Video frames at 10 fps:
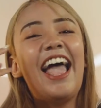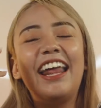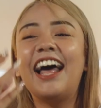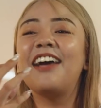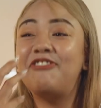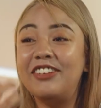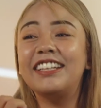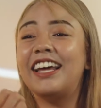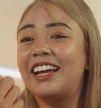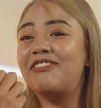And I feel
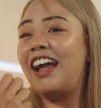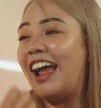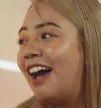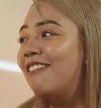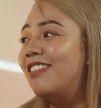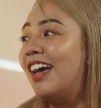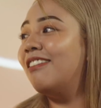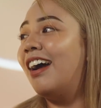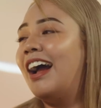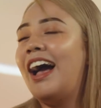like if I have that,
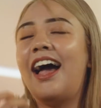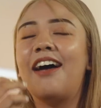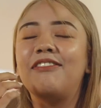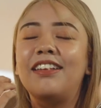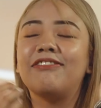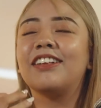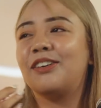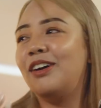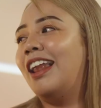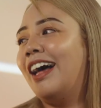right, I have lived a
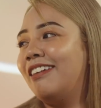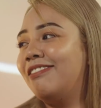good life.